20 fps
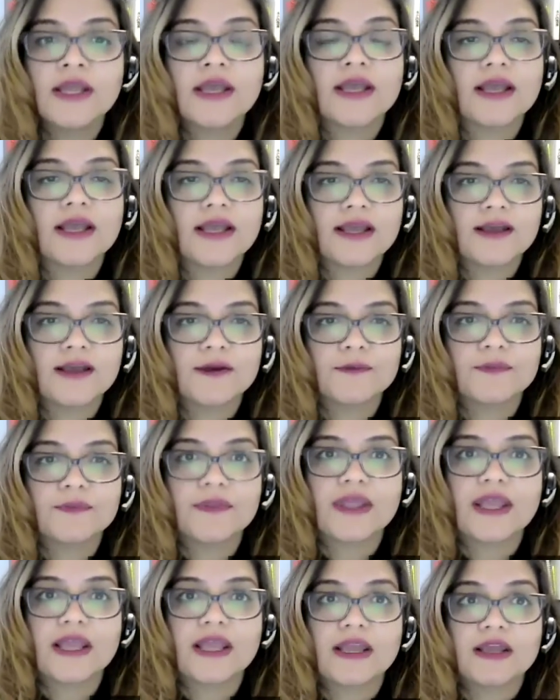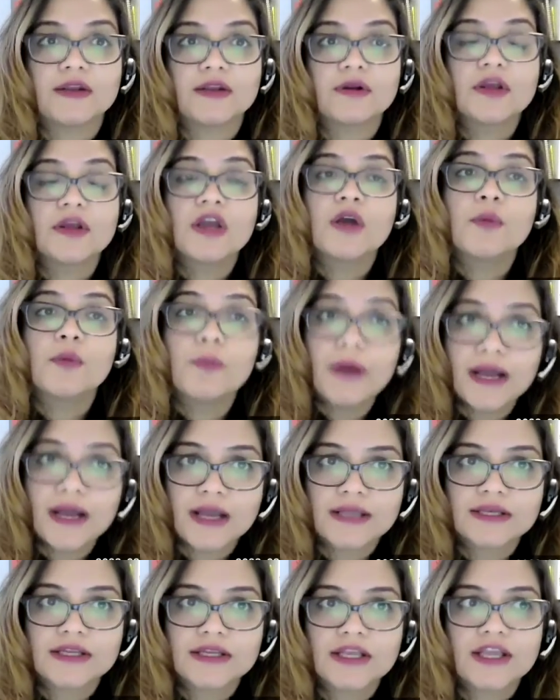
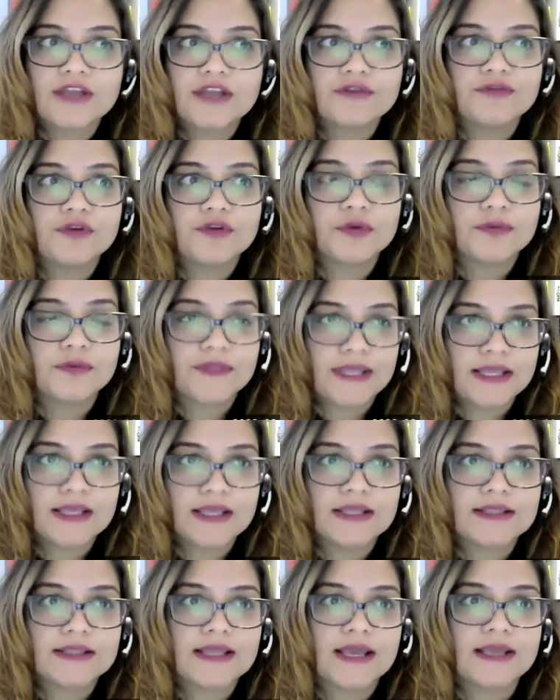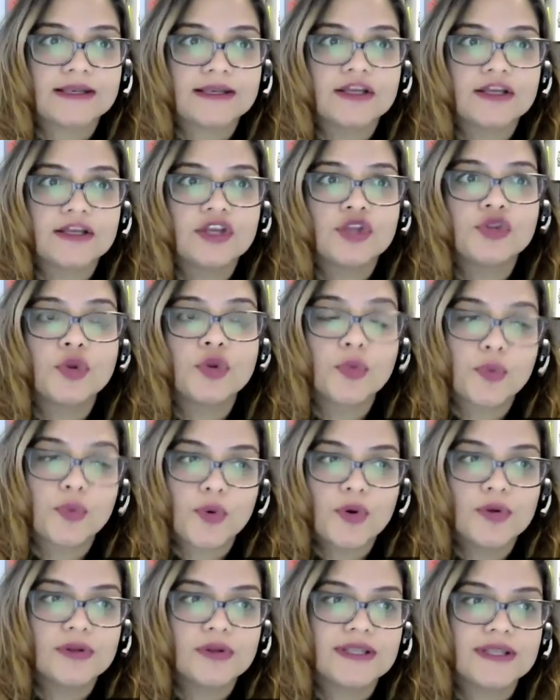But if you think that the
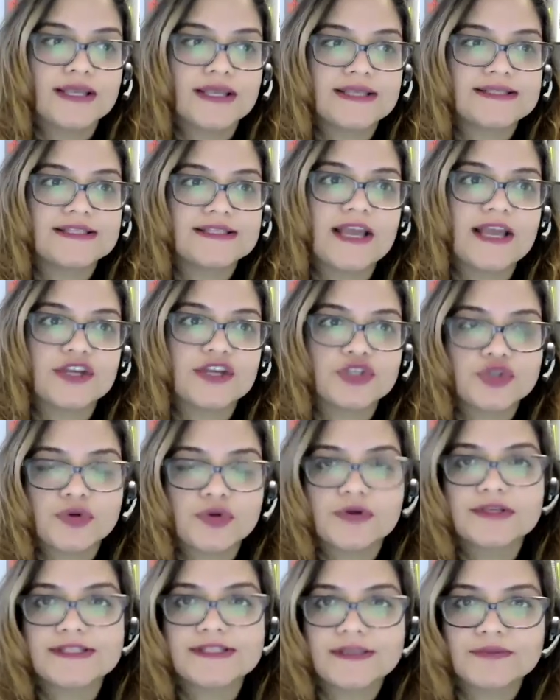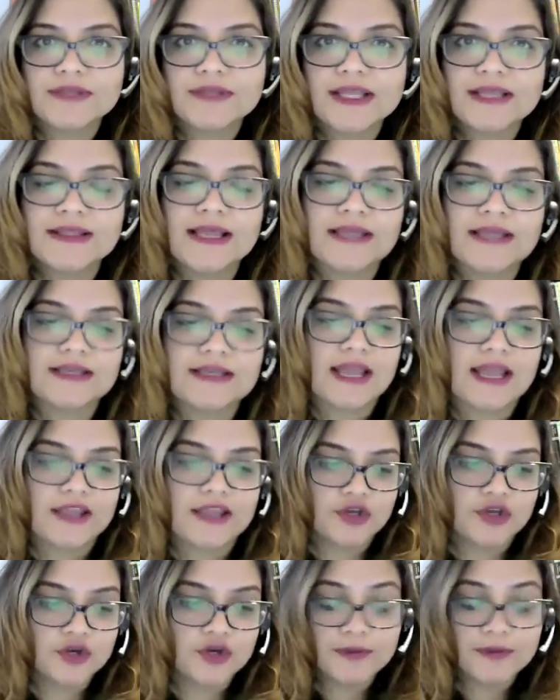role is, yeah, sure, something that I
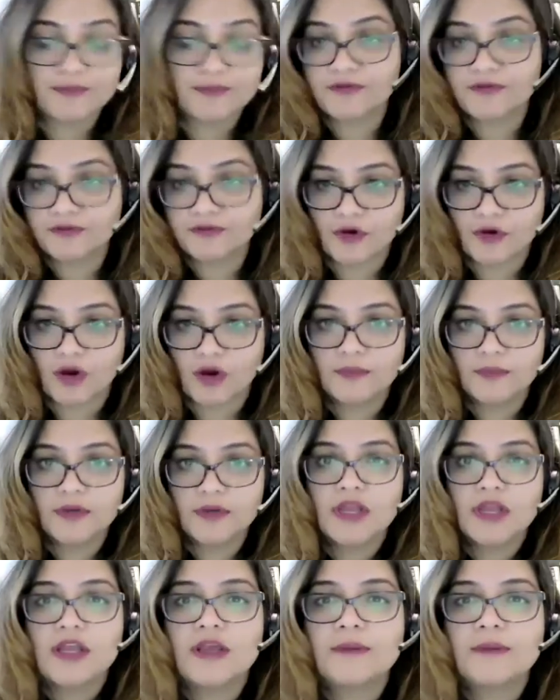could be performed,